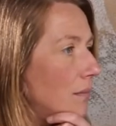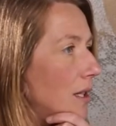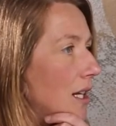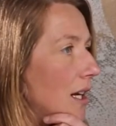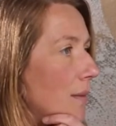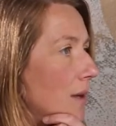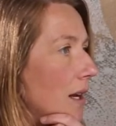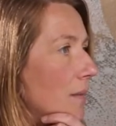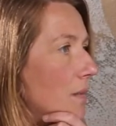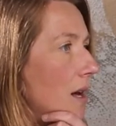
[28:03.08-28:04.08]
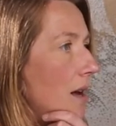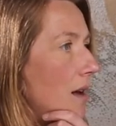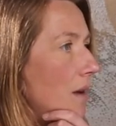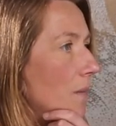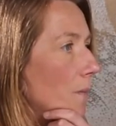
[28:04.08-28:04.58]
Bloody, bloody,
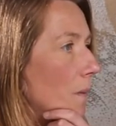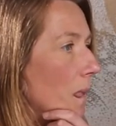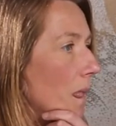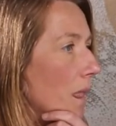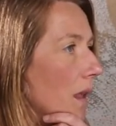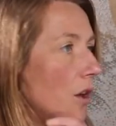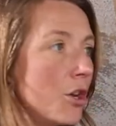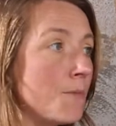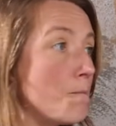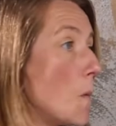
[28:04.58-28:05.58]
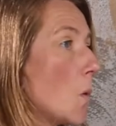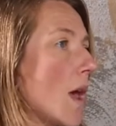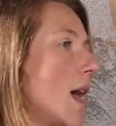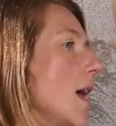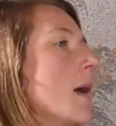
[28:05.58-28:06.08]
blah. Good.
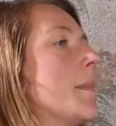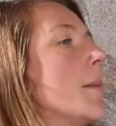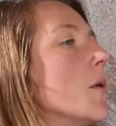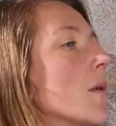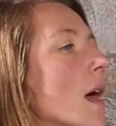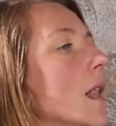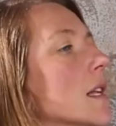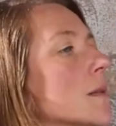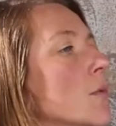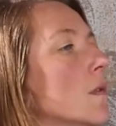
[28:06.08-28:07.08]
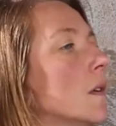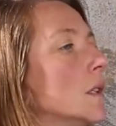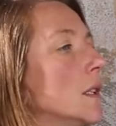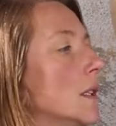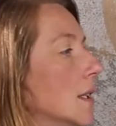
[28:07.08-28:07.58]
Okay. I'm happy with that. Let's move on.